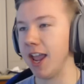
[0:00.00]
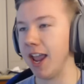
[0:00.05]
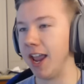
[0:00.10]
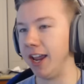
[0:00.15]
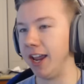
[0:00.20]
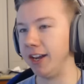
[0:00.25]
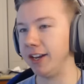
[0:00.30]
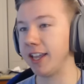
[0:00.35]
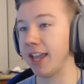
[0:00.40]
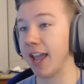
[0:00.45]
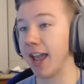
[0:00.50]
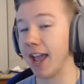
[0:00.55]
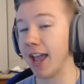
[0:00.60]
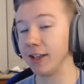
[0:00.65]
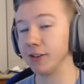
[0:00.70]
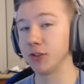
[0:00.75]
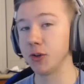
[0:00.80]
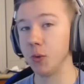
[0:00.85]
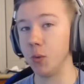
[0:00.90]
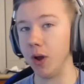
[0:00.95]
and
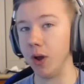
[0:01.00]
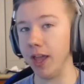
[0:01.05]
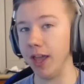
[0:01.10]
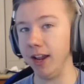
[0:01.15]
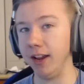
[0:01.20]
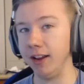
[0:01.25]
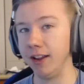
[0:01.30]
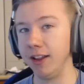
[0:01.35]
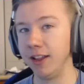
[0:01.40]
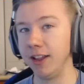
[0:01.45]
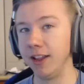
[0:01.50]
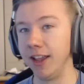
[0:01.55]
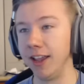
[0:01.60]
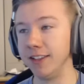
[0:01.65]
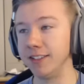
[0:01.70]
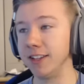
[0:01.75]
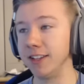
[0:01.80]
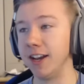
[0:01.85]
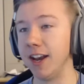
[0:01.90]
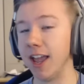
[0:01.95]
Castaway
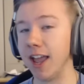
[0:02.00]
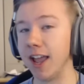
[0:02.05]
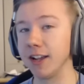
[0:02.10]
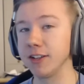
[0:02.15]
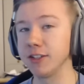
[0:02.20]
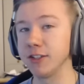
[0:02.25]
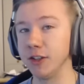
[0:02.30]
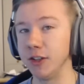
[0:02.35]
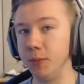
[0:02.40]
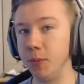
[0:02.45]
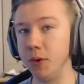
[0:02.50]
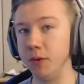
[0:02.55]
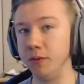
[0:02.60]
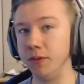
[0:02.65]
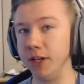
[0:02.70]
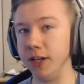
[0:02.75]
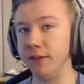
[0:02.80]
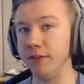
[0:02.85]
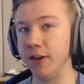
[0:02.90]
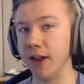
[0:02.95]
is an excellent
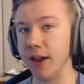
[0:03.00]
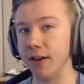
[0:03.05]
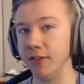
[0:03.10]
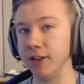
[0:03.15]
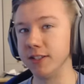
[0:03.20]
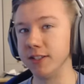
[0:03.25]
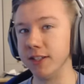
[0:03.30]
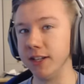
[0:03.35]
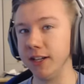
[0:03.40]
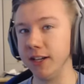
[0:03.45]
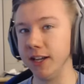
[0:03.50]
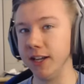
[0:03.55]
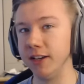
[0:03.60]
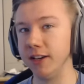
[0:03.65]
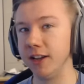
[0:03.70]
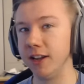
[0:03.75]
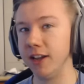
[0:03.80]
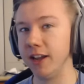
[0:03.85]
movie if you haven't seen it.